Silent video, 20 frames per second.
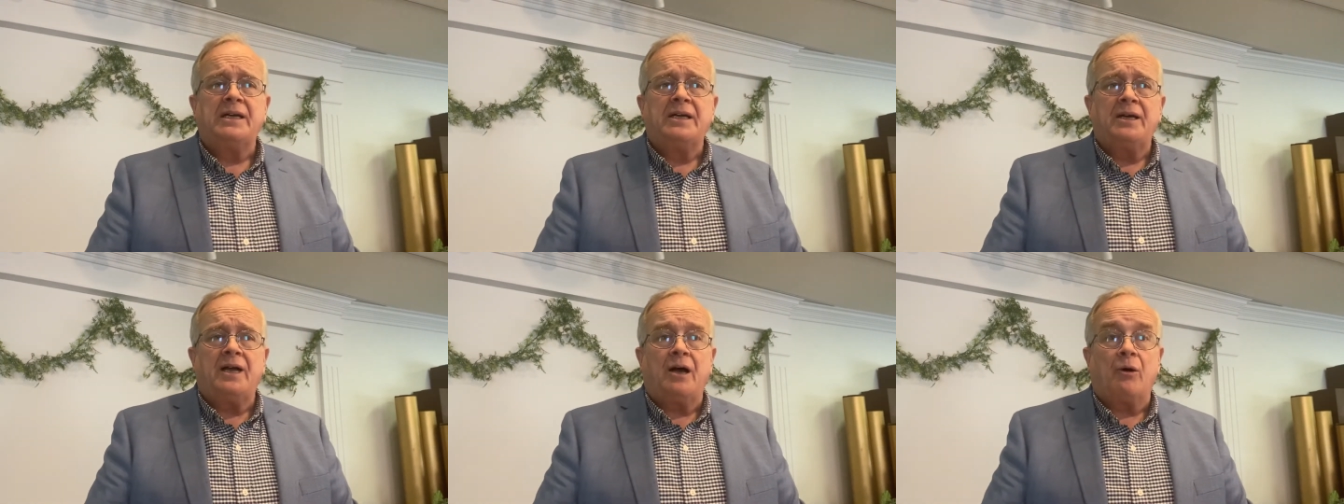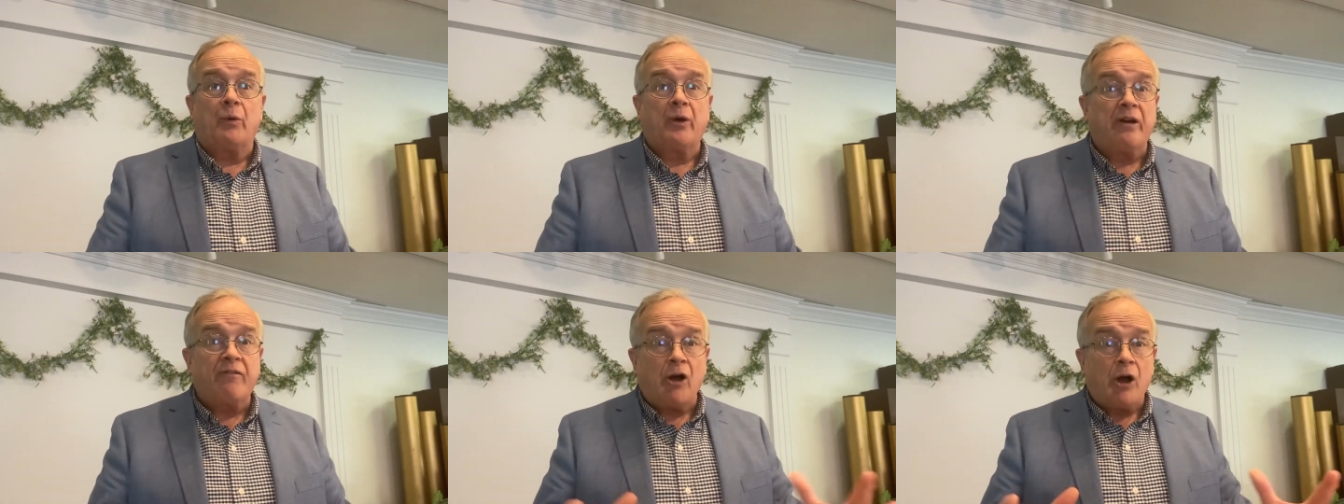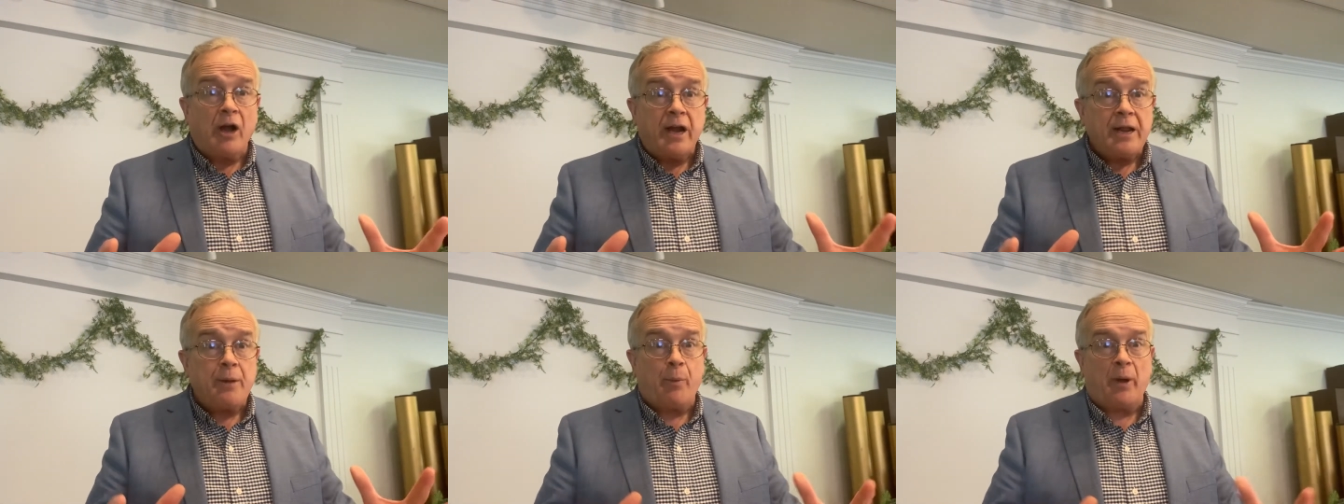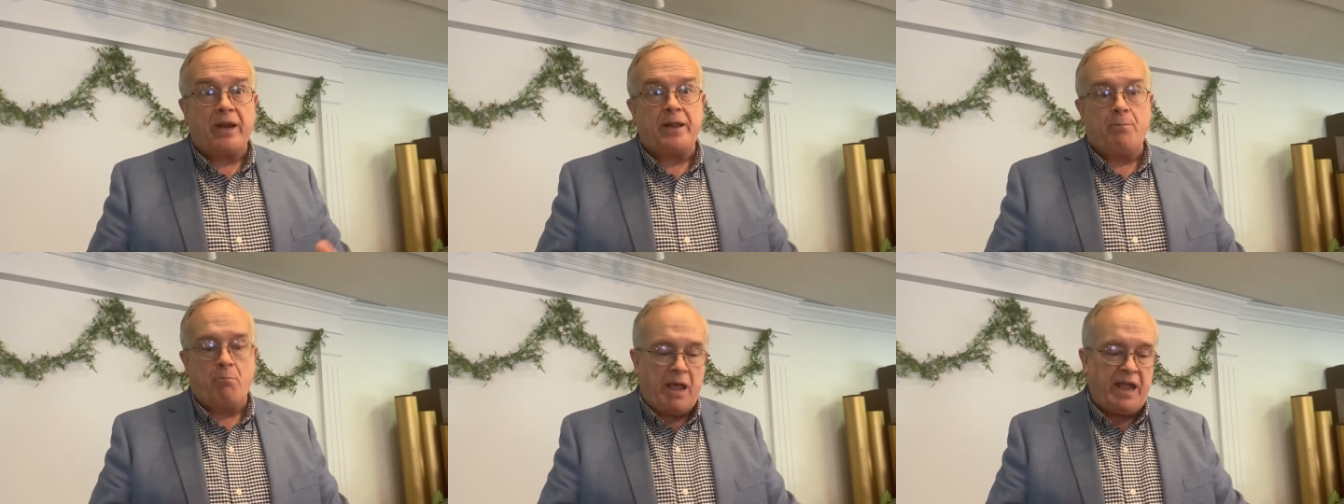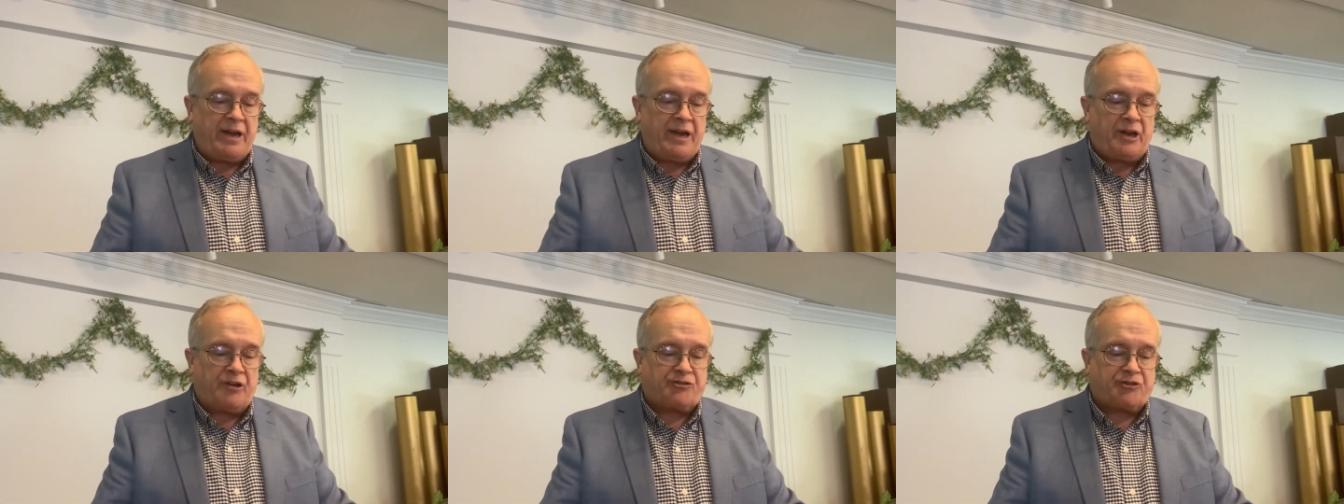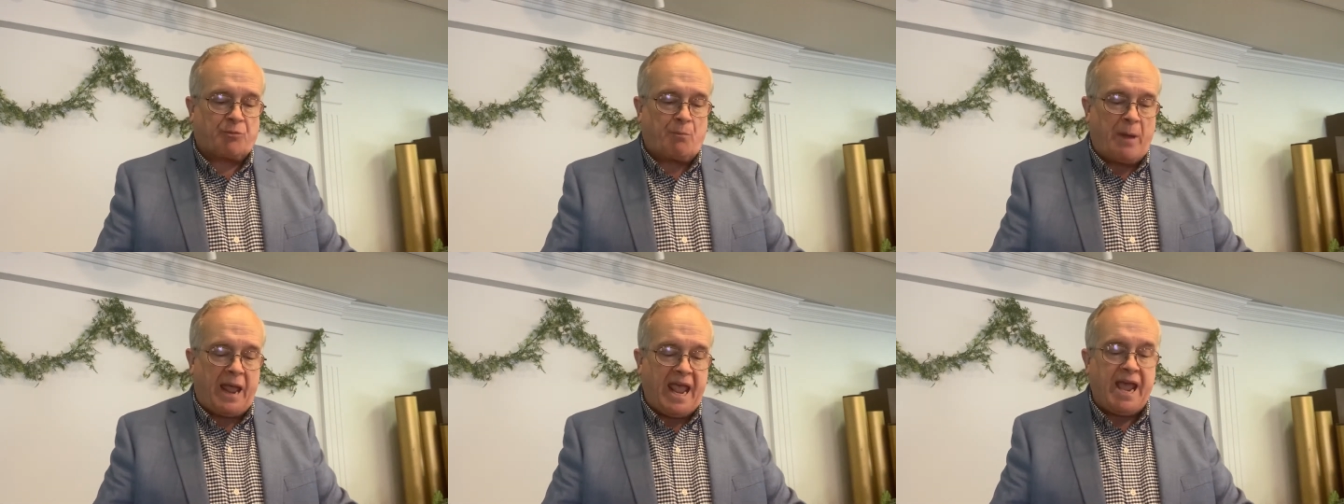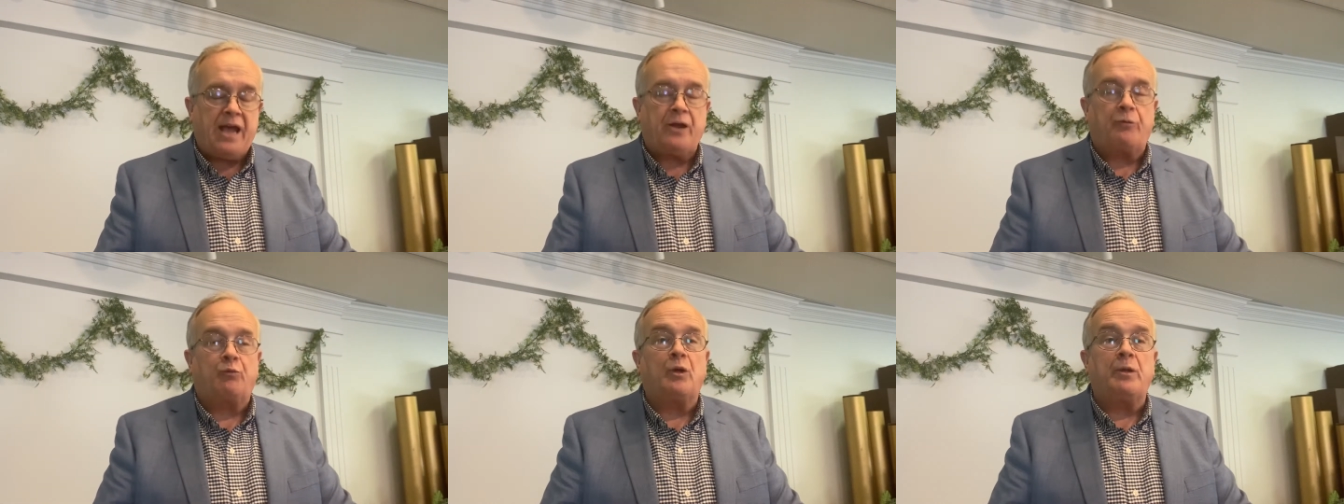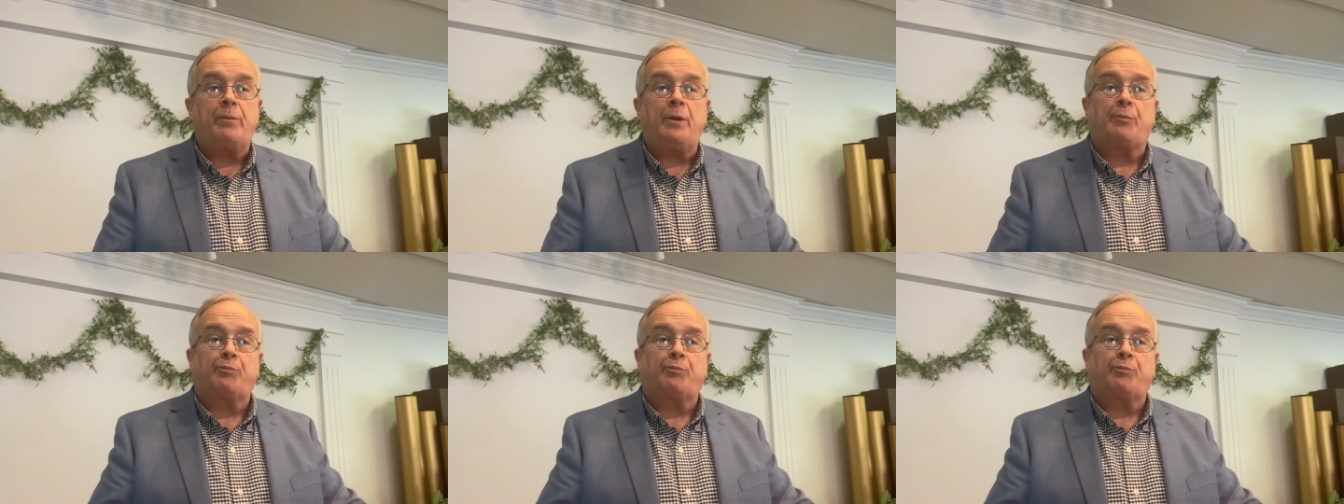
Uh, whenever anybody made us mad, we'd be,